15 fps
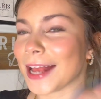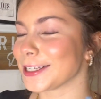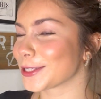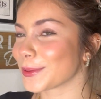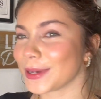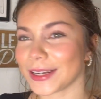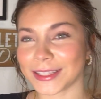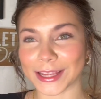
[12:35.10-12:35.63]
just
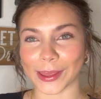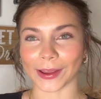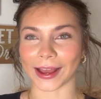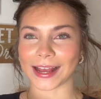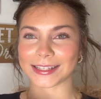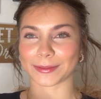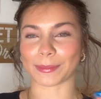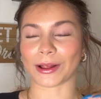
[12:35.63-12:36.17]
wanted to tell you
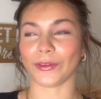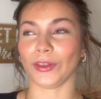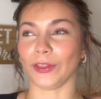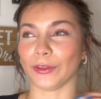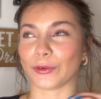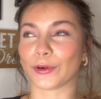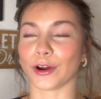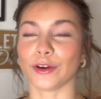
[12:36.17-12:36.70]
guys about the
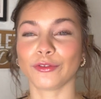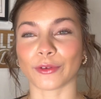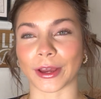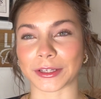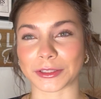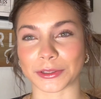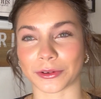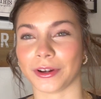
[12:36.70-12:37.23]
little earthquake
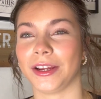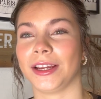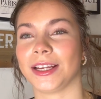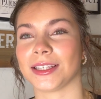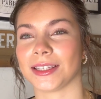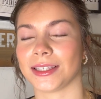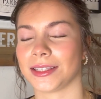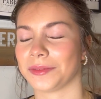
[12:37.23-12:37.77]
story,
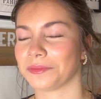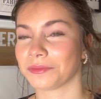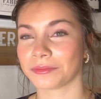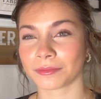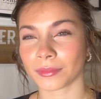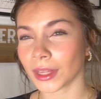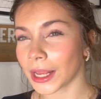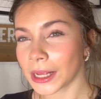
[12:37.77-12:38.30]
because
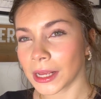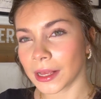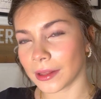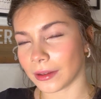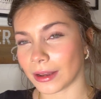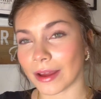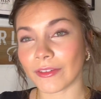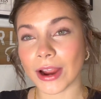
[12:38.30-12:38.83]
it
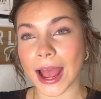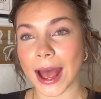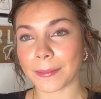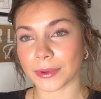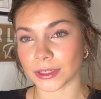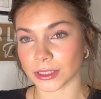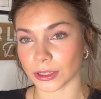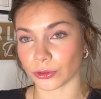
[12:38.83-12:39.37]
never
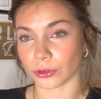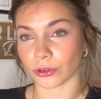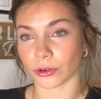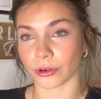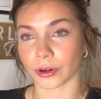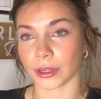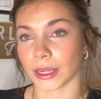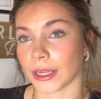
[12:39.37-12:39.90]
happens in New
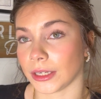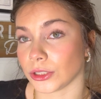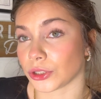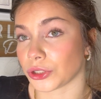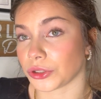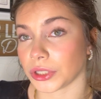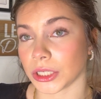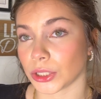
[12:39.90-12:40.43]
York, and
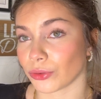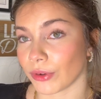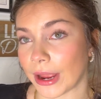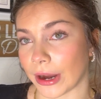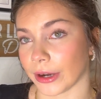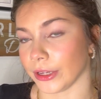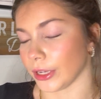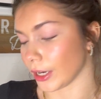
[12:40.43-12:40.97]
it's
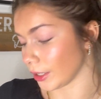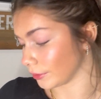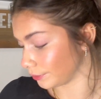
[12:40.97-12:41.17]
rare, you know.